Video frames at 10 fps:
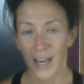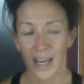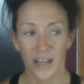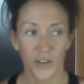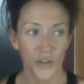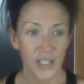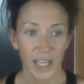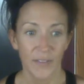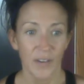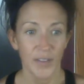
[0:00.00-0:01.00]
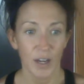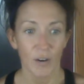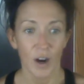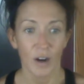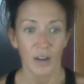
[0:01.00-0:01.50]
And understand that
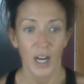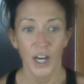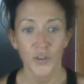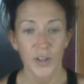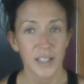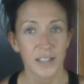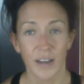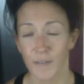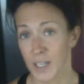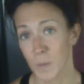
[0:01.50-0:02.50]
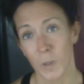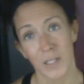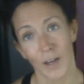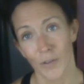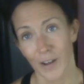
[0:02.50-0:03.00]
there are hundreds of
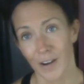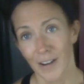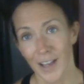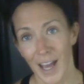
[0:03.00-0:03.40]
experts out there.